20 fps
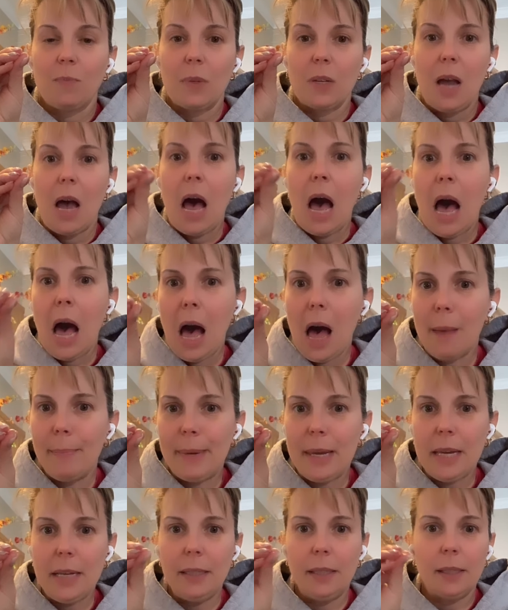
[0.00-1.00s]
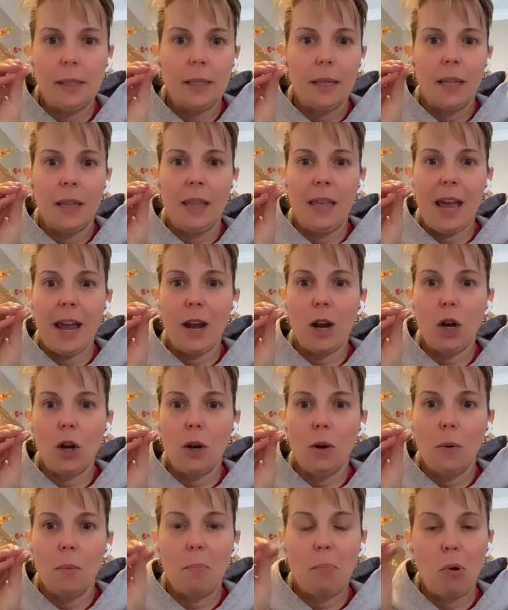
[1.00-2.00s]
hobbies,
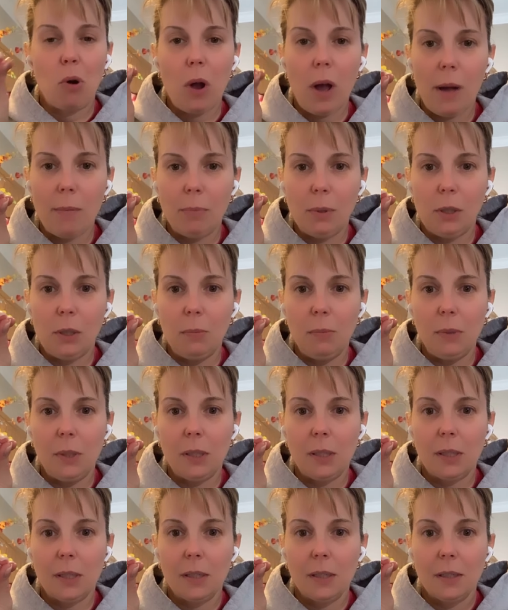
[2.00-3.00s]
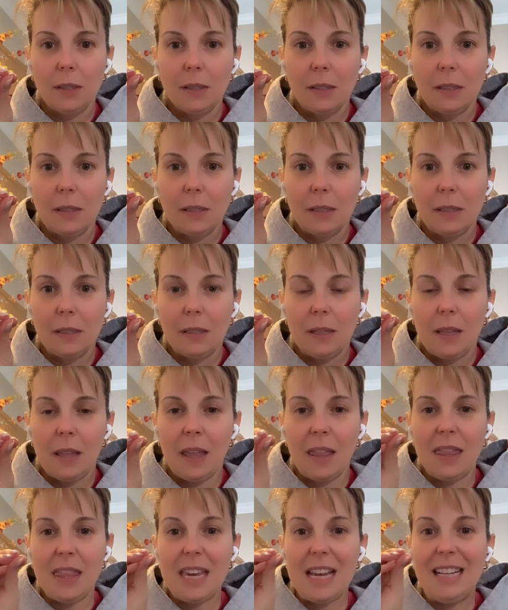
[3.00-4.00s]
their problems,
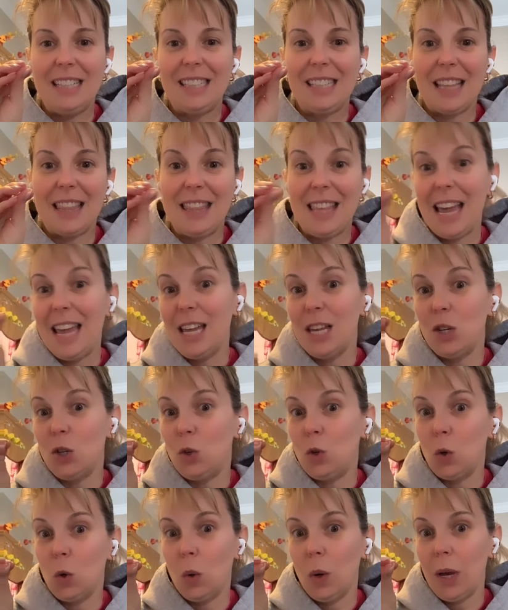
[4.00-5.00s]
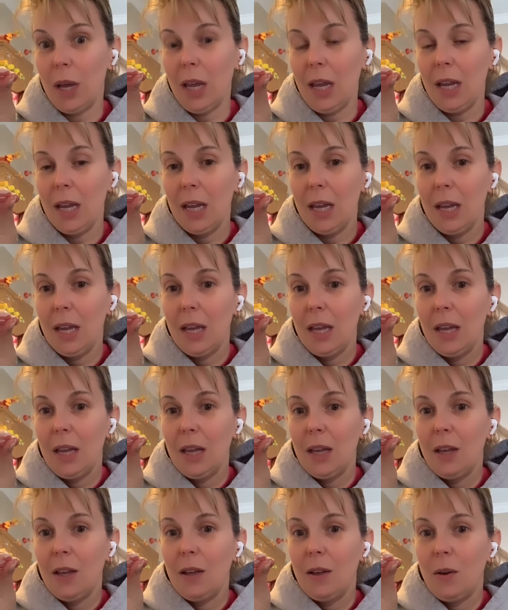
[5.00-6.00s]
the things that they enjoy,
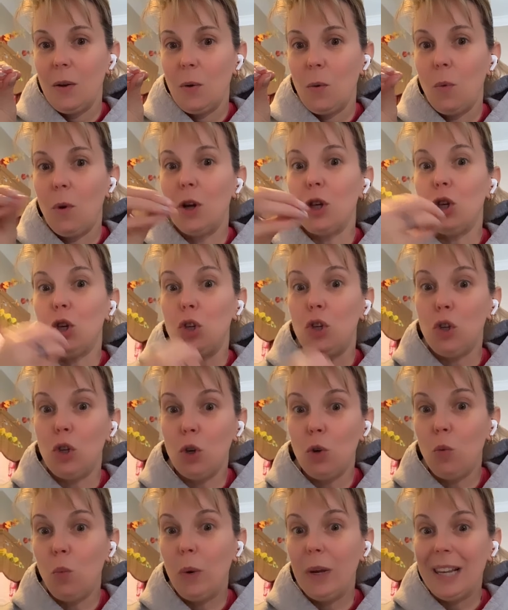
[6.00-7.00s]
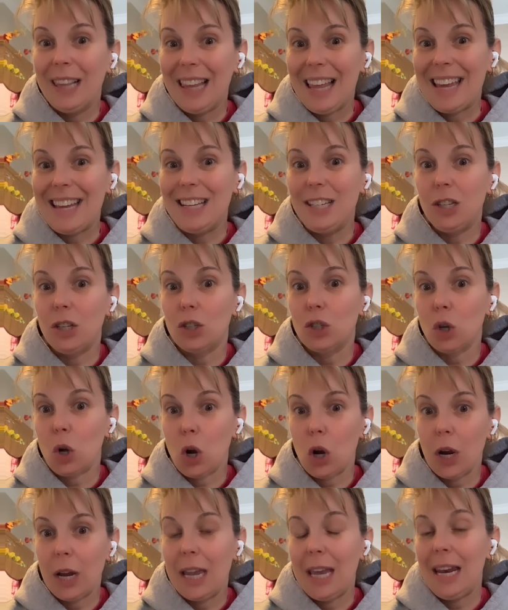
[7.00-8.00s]
what you would like to
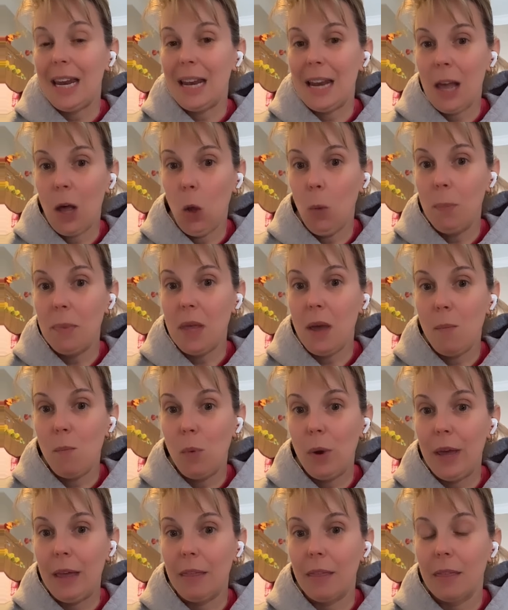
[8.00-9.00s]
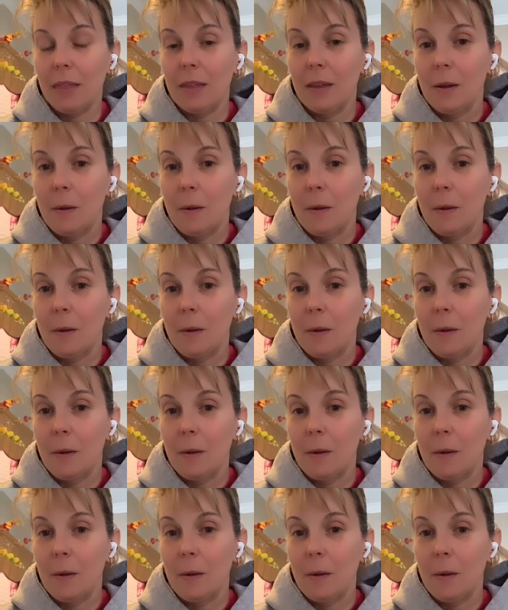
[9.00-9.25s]
target and help them with,